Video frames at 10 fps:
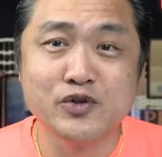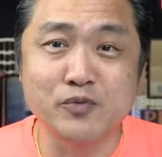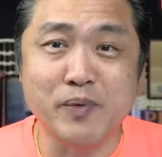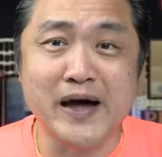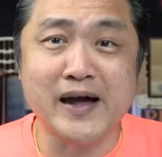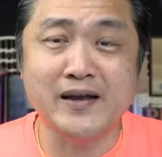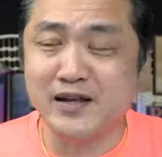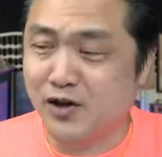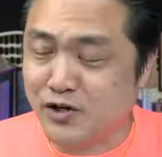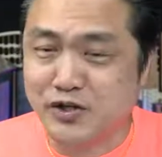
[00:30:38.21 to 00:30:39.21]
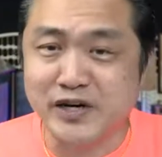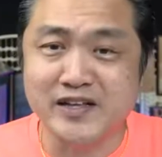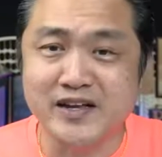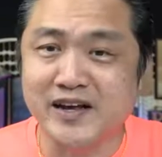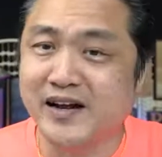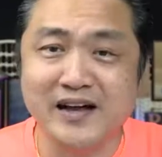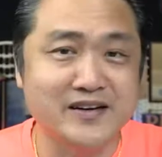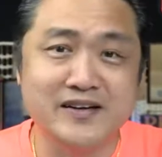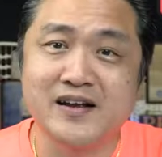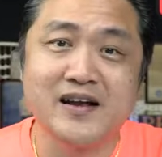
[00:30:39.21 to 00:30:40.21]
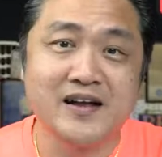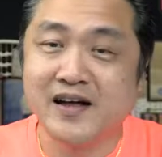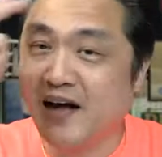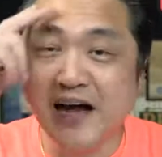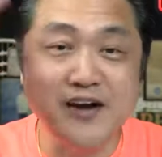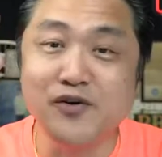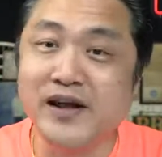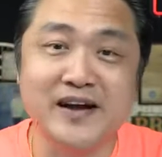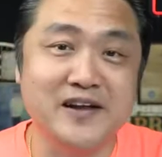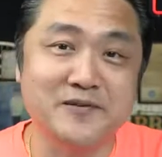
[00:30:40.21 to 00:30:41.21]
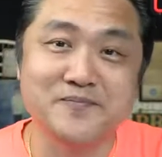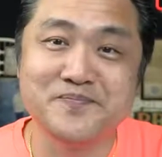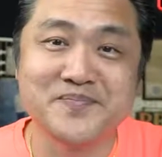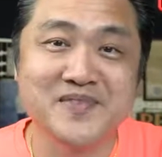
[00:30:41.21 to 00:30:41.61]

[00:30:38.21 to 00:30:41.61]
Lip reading: to buy the lottery ticket. I don't get it.